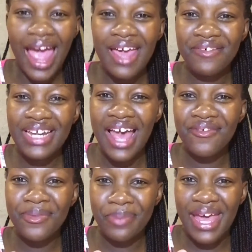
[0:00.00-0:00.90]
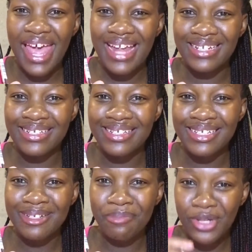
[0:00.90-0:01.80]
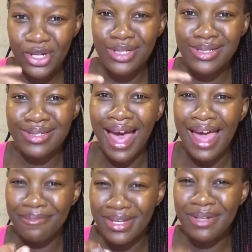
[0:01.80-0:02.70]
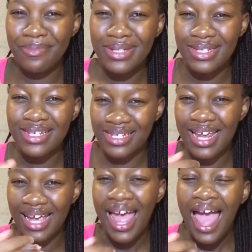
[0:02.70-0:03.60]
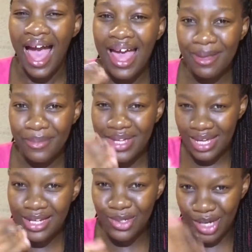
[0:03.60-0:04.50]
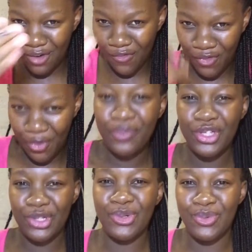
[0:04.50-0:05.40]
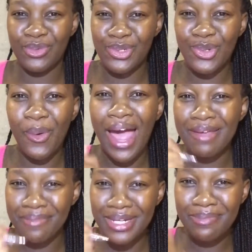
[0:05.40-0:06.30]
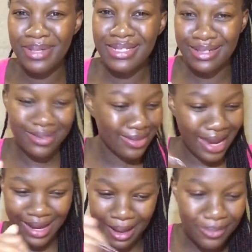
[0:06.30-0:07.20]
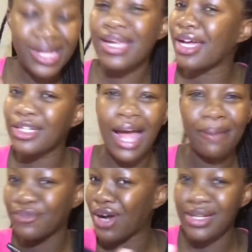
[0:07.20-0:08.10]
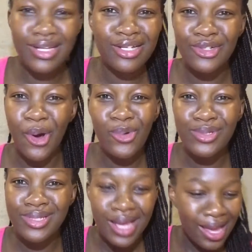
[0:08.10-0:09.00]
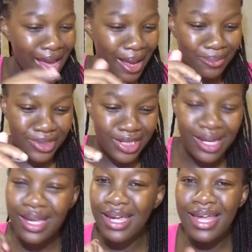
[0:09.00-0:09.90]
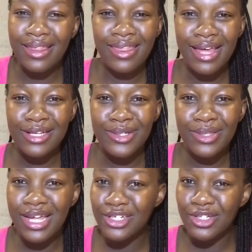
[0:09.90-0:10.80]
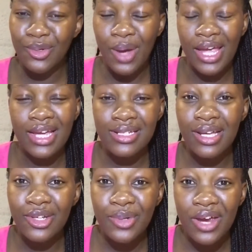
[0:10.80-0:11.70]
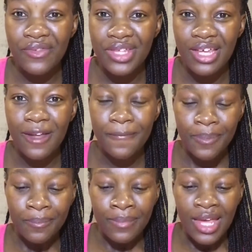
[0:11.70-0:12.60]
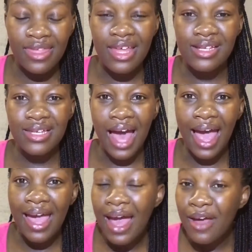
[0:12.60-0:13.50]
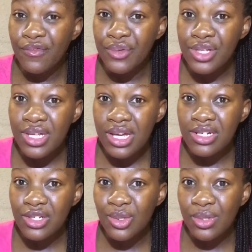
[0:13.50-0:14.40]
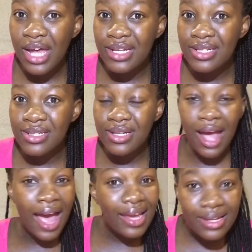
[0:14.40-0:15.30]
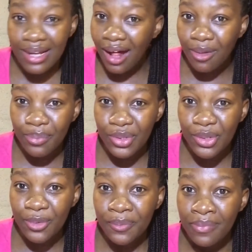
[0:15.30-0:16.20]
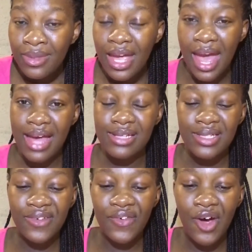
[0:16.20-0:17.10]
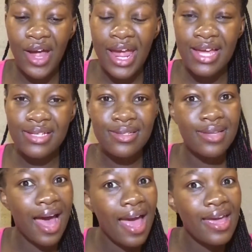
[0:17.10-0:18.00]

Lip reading: I even have a pen because I mean business. Like, I'm here to inform you, so I mean business. Like, I'm writing notes, I'm checking in things so that I can tell you everything that I have researched so that I can help you as far as I